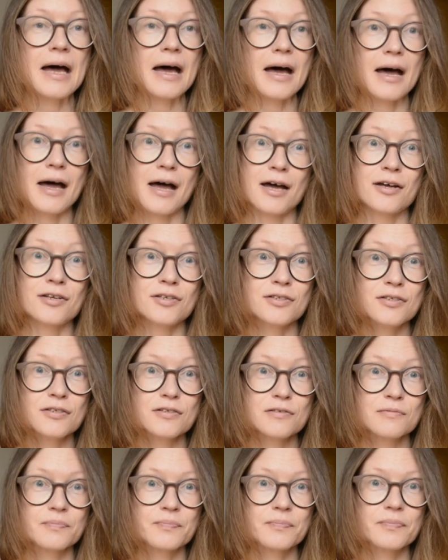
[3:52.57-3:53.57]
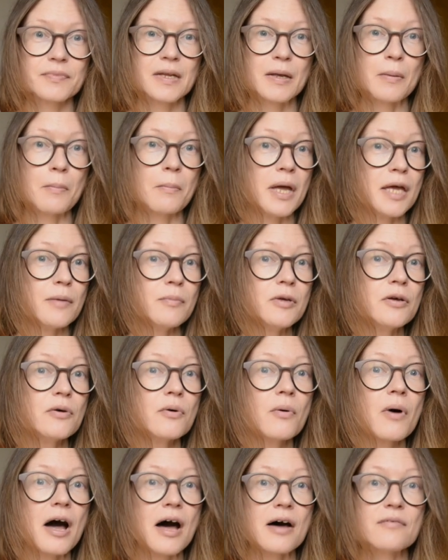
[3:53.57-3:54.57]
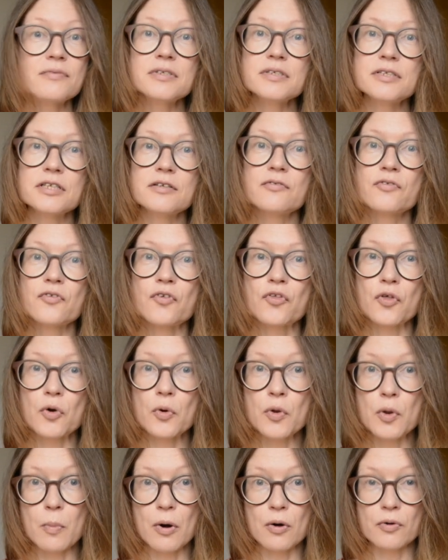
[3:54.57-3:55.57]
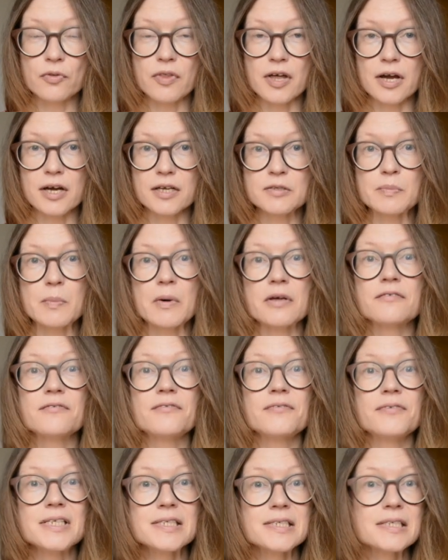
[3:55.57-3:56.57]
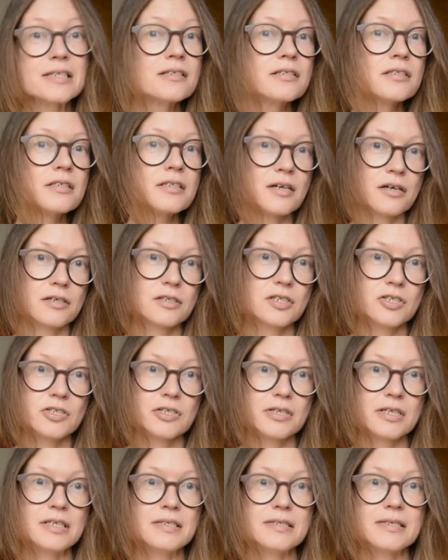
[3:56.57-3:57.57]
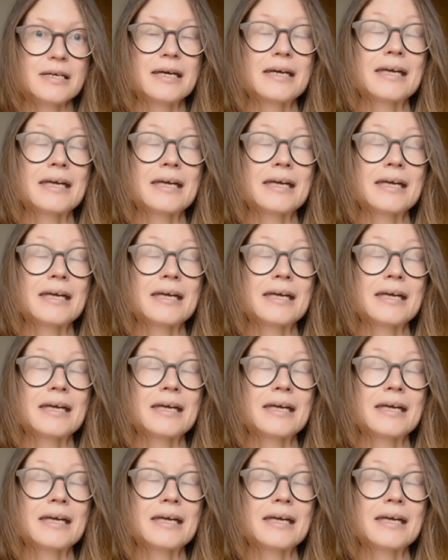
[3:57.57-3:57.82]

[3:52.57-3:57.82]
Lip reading: And maybe you haven't even thought about that, but physical touch is a